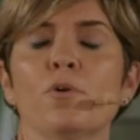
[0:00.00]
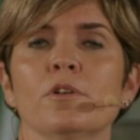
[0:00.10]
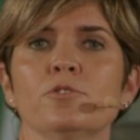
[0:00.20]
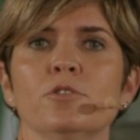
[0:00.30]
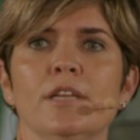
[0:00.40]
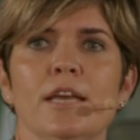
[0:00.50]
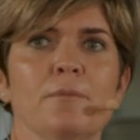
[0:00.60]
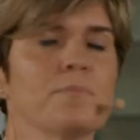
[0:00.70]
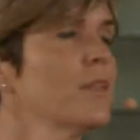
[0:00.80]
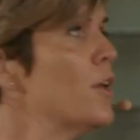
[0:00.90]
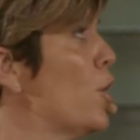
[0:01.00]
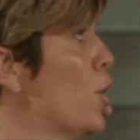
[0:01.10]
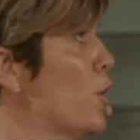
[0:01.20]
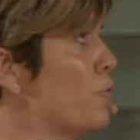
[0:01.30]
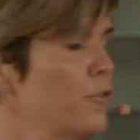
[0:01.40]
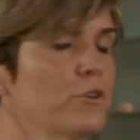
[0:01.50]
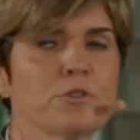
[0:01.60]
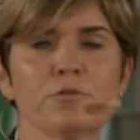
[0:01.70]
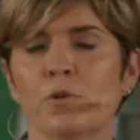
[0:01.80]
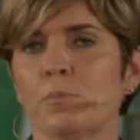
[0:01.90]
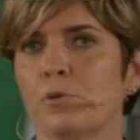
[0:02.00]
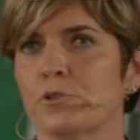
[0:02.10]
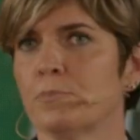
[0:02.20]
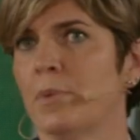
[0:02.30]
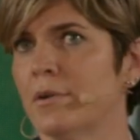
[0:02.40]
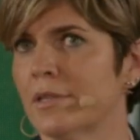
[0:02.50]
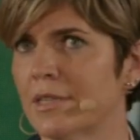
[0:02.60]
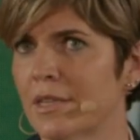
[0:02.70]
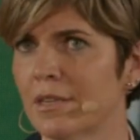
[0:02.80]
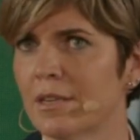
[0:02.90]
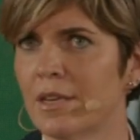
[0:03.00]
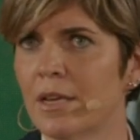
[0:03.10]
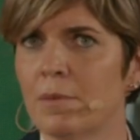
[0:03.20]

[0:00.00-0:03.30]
for today. First of all, prosperity.